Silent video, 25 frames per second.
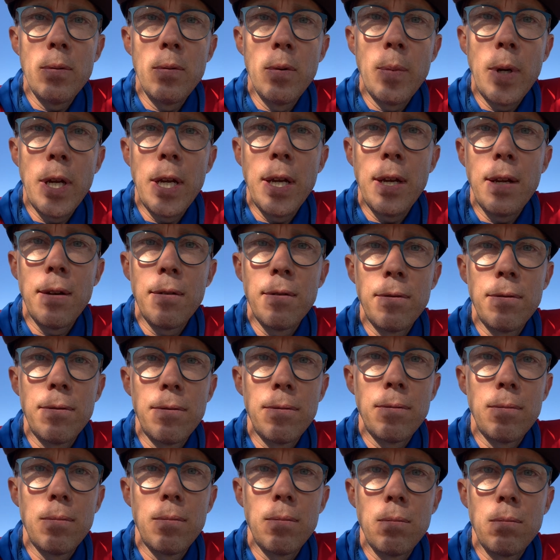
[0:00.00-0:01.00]
We might have
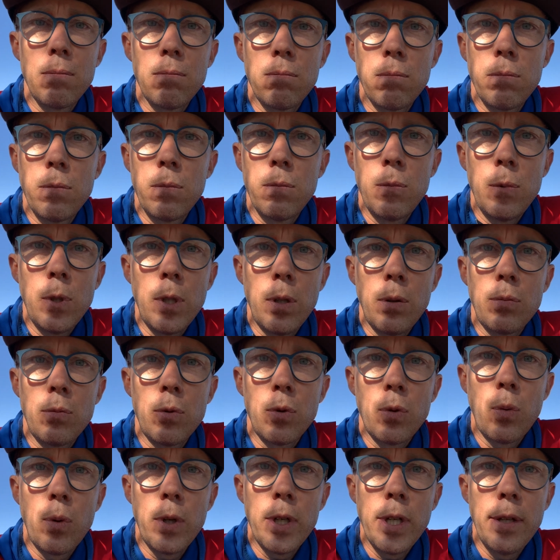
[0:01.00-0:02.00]
you know,
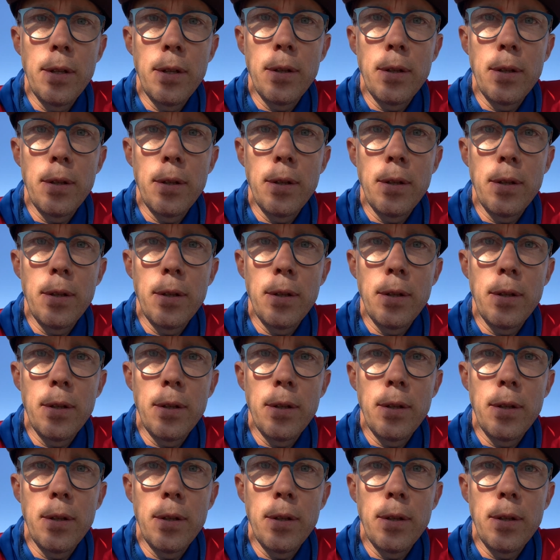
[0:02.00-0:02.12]
20,